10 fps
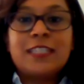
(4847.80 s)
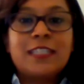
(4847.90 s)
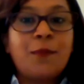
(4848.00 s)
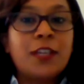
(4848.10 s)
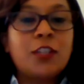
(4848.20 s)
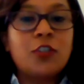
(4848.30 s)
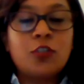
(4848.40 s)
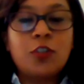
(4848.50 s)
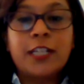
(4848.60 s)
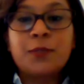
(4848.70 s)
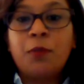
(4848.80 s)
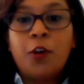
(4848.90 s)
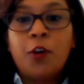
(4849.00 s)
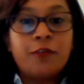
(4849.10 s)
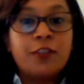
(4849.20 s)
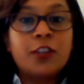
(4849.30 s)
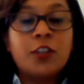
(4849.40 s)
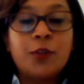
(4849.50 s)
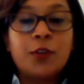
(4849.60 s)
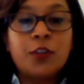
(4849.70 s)
Something to explore if you can
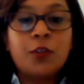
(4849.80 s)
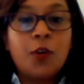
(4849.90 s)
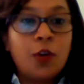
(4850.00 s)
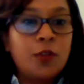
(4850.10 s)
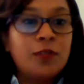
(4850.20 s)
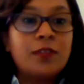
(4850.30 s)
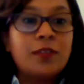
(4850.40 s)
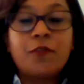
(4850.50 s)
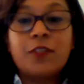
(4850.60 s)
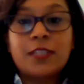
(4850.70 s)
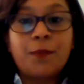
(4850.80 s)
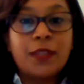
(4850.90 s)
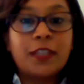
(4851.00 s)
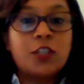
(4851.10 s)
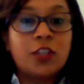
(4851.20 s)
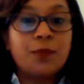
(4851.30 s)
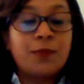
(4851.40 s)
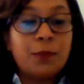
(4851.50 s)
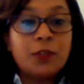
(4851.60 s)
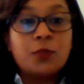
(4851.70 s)
do it on your own, if it's something that you can be
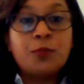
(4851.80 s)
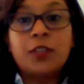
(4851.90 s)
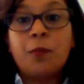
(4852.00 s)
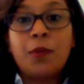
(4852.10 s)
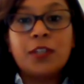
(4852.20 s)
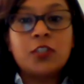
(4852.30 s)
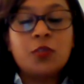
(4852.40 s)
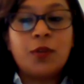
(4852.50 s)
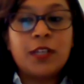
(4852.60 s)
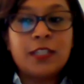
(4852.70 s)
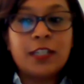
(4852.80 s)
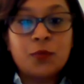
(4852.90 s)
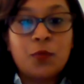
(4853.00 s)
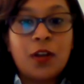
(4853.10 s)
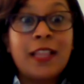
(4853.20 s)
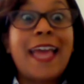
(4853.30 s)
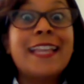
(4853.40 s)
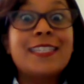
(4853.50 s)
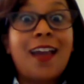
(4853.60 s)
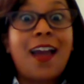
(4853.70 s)
able to put a budget towards it as well,
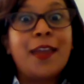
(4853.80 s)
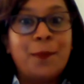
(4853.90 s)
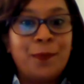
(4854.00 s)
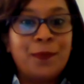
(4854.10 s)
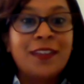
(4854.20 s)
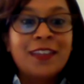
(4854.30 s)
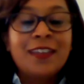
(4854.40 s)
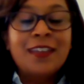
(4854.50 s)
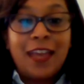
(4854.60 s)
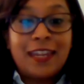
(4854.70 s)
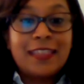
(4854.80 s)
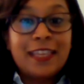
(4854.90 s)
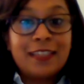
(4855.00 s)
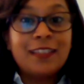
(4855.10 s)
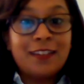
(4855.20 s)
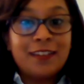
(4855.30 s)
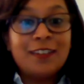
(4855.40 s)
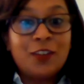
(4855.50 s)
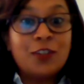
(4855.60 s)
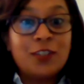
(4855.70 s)
and time. And I think
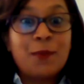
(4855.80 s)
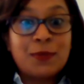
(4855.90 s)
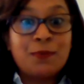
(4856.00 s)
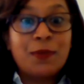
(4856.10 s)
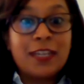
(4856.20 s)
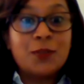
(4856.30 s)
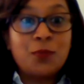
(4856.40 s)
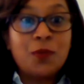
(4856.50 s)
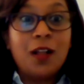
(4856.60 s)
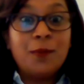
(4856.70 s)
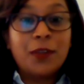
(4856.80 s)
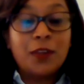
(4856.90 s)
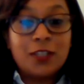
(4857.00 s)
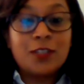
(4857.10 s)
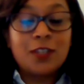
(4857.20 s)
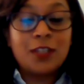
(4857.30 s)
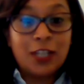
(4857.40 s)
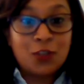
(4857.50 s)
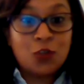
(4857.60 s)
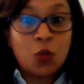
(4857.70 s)
time is money as well, because
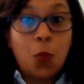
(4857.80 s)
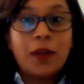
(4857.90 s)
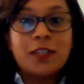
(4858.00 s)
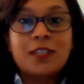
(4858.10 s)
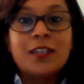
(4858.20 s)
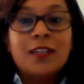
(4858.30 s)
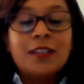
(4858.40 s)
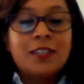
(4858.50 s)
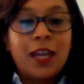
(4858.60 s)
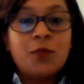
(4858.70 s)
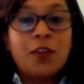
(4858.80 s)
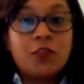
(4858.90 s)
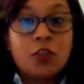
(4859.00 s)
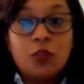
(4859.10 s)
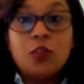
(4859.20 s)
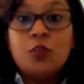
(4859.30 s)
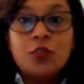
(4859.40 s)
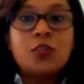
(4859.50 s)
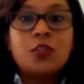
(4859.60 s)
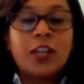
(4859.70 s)
there's so much time you have to use
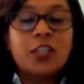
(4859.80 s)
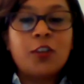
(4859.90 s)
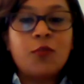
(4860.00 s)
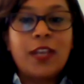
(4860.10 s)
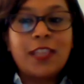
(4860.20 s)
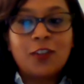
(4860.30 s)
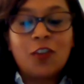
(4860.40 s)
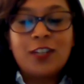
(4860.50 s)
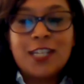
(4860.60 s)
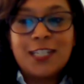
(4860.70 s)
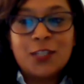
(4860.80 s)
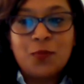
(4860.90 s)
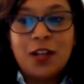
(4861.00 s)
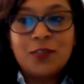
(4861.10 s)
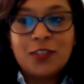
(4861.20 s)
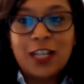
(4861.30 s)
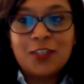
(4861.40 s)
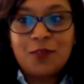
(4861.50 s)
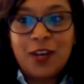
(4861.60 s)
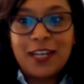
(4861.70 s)
to actually create that content as well. So that's
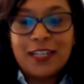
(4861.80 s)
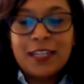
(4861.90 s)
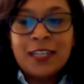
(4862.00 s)
great.